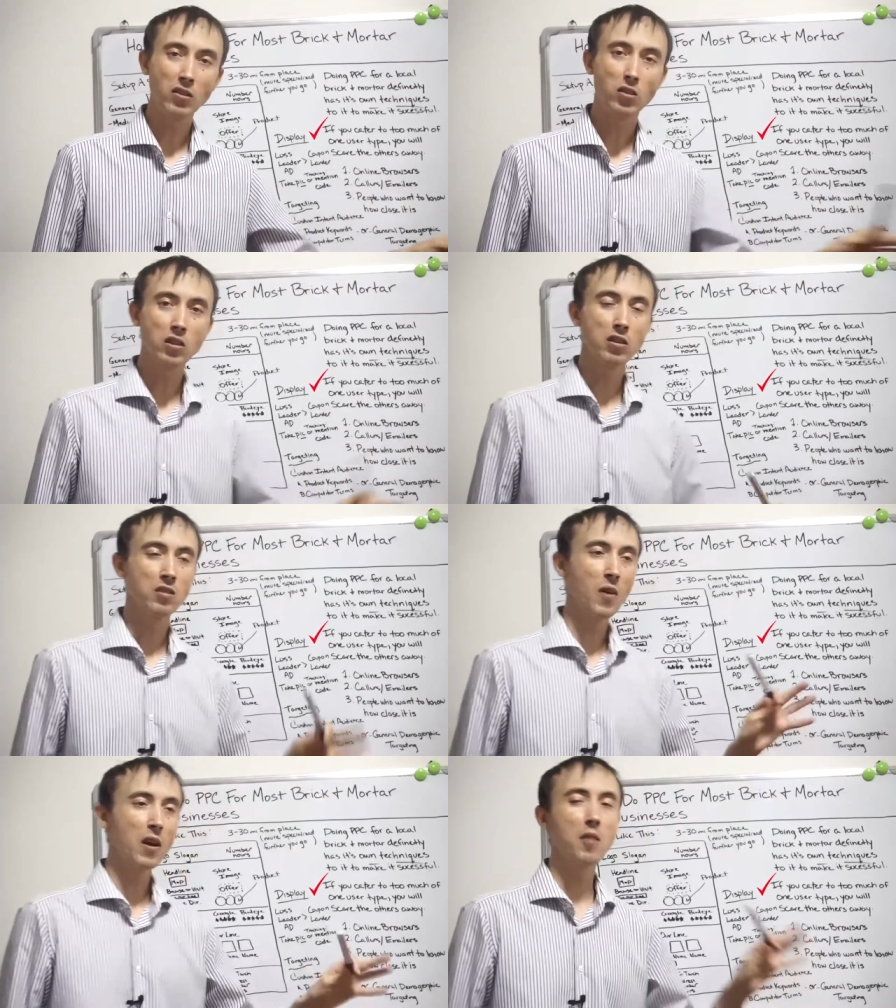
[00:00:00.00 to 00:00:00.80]
So this
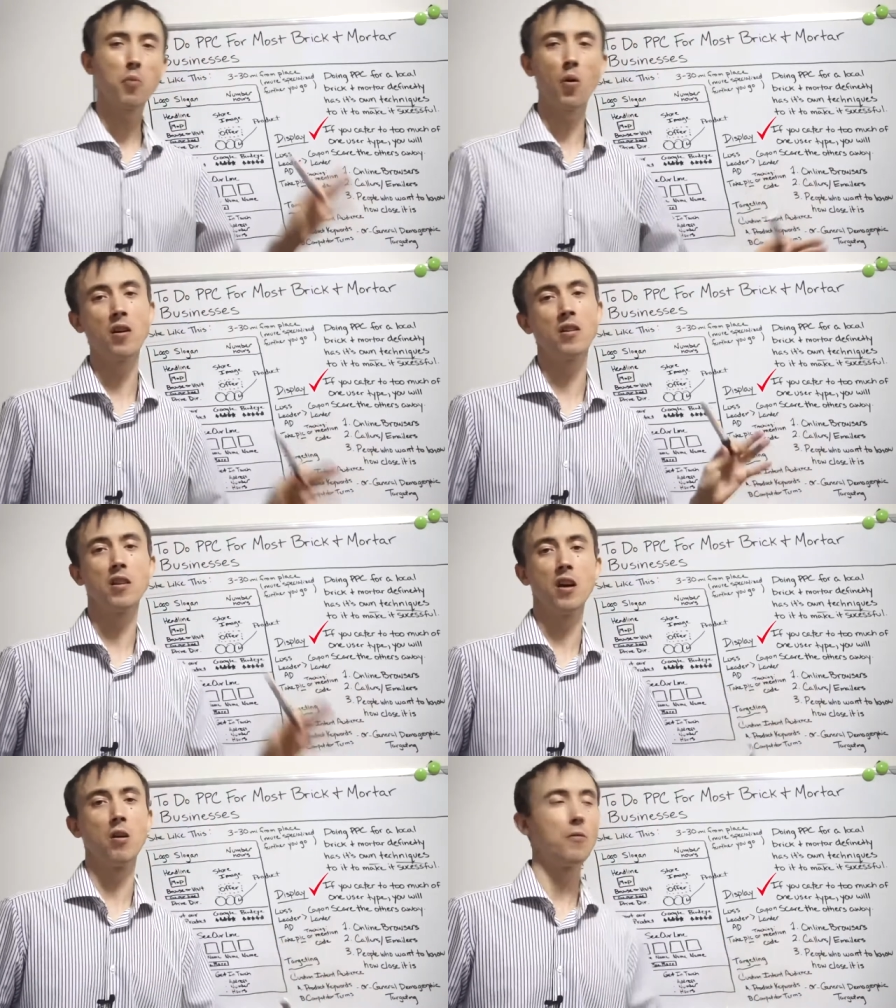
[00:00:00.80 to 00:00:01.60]
is very important
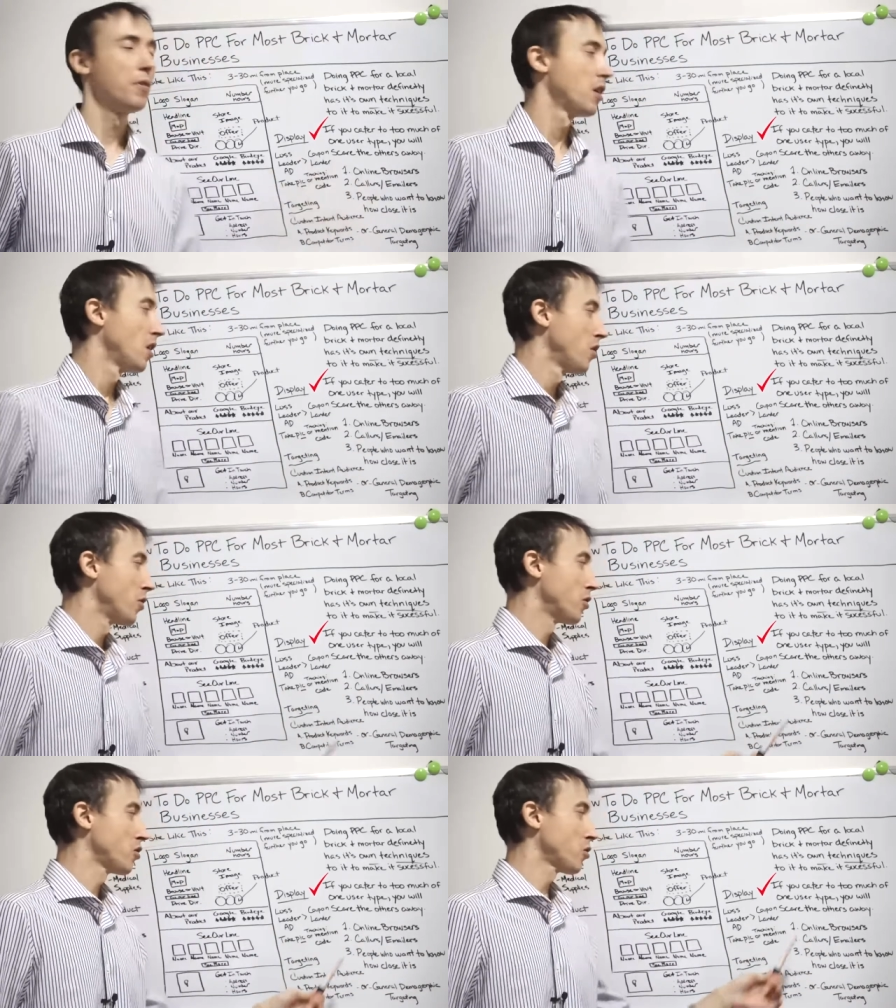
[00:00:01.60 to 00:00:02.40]
to know.
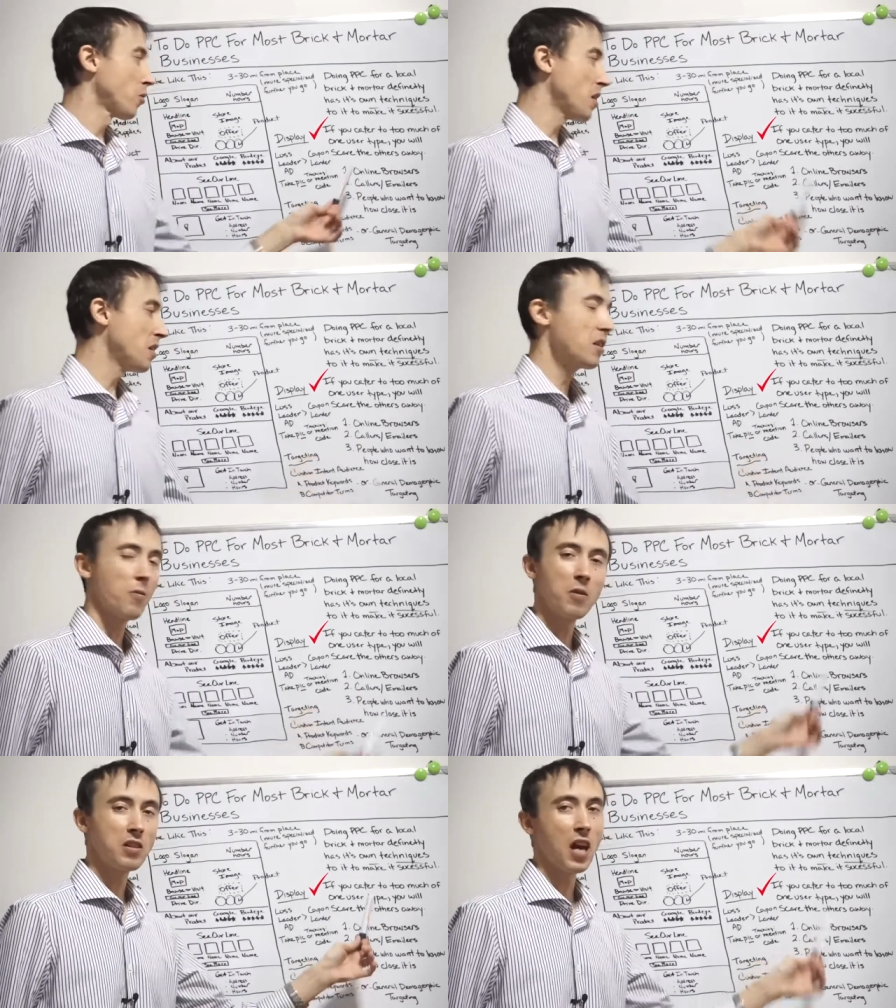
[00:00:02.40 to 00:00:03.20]
There's three
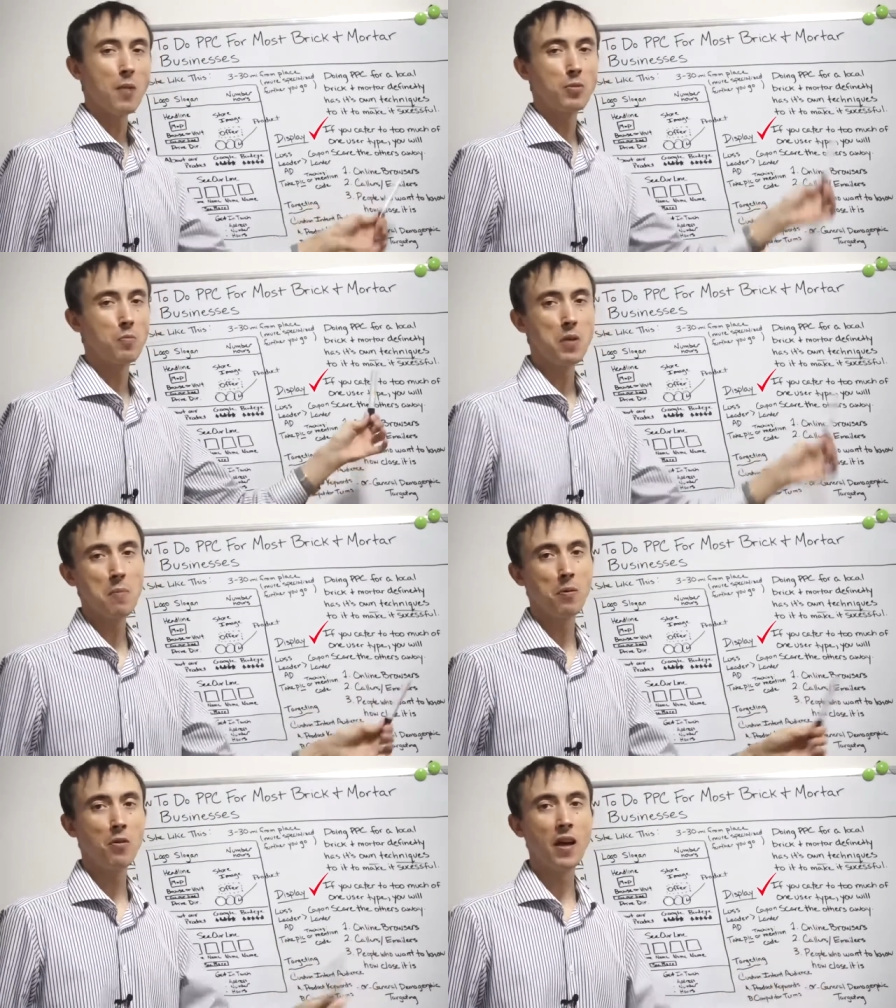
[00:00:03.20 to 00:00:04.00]
different types of
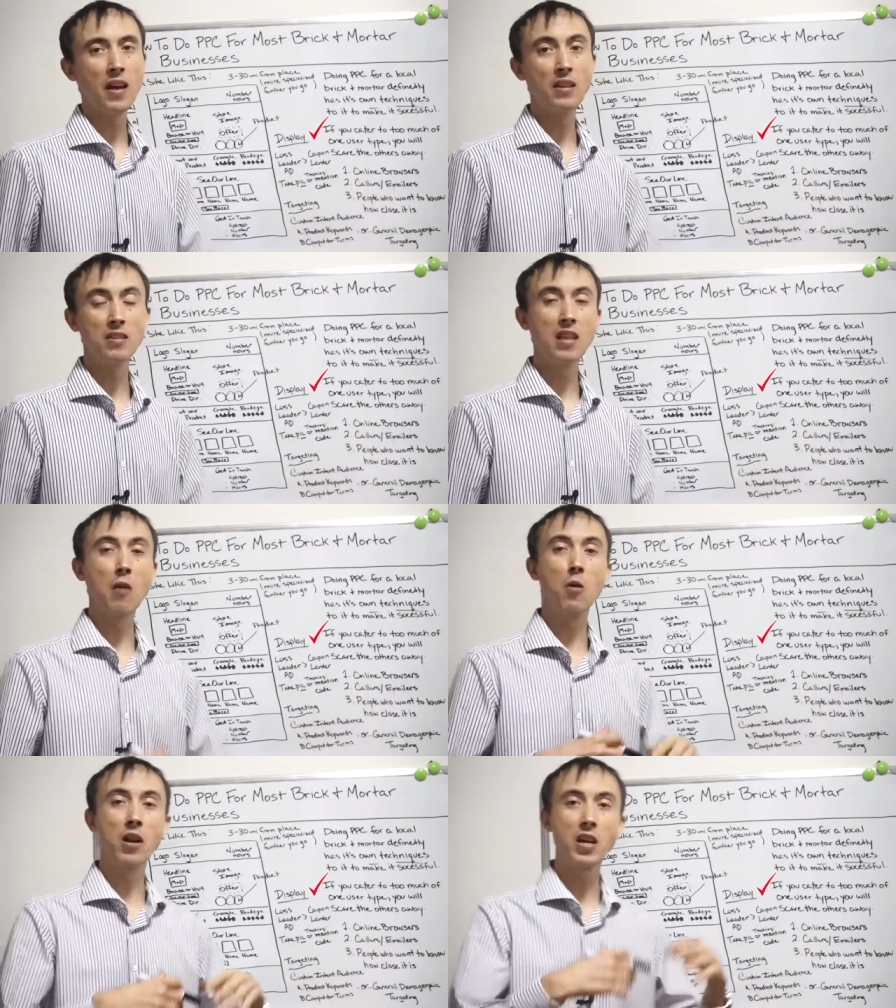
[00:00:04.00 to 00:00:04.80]
people
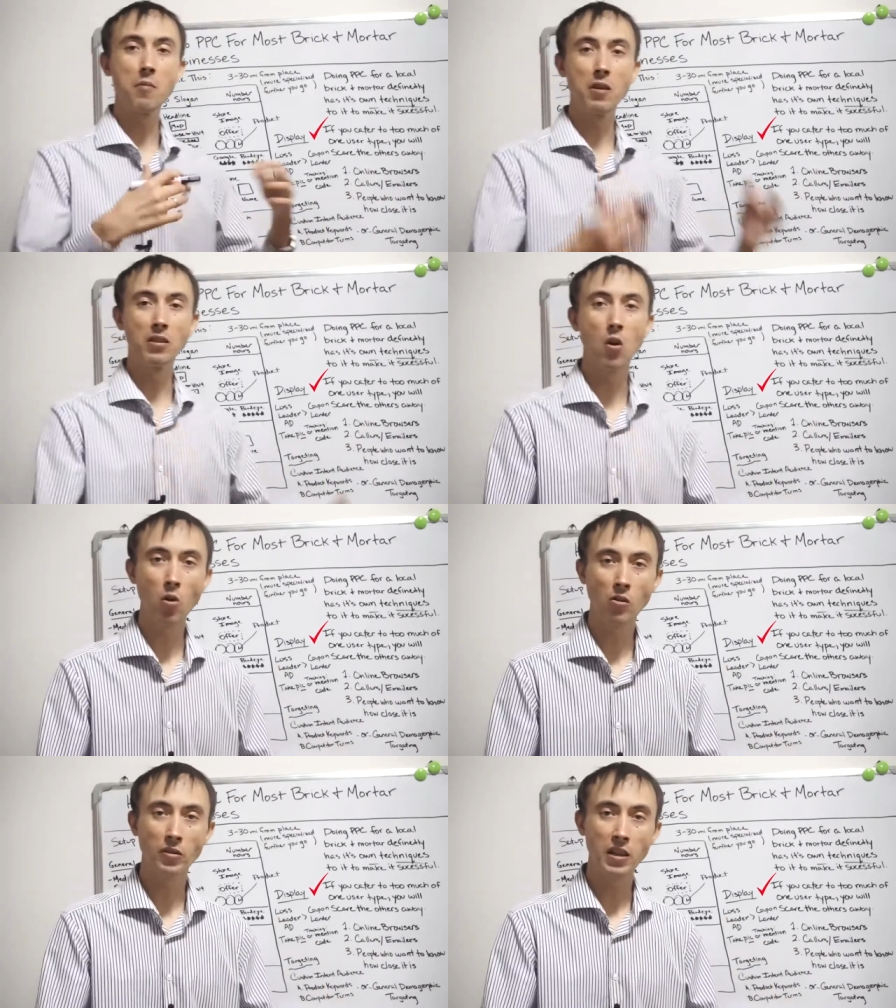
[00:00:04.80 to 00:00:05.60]
that want to come in
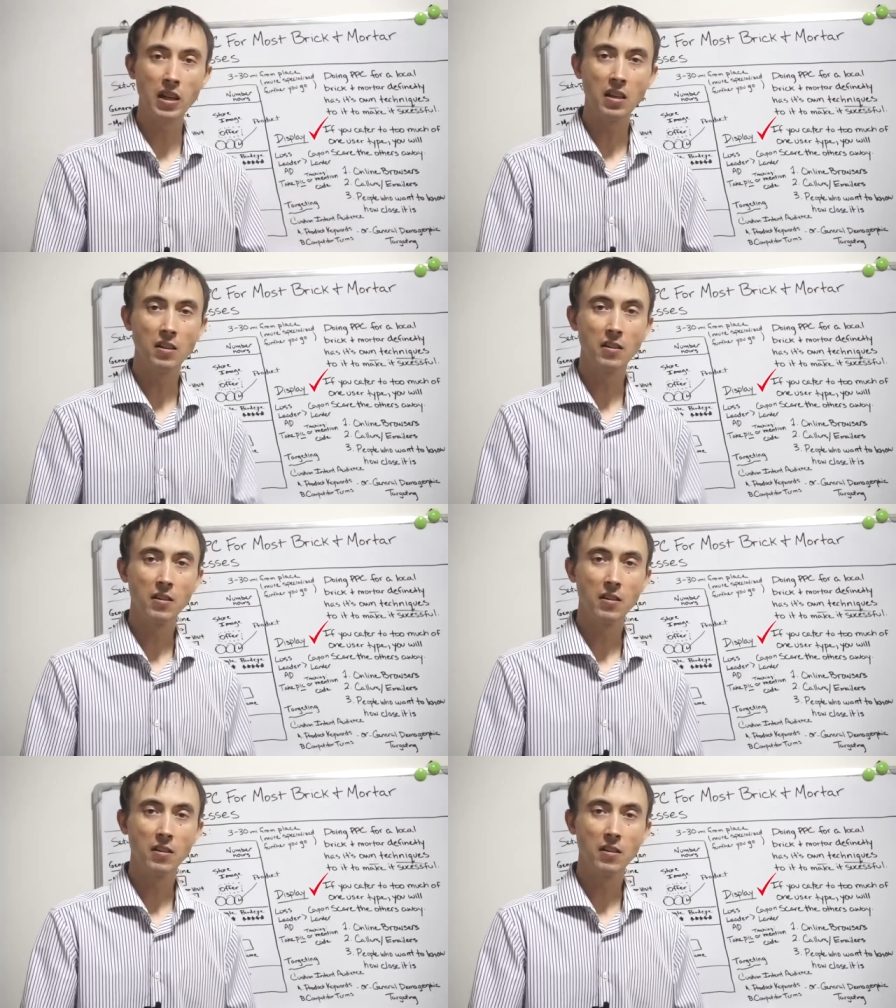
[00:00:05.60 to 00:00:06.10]
locally.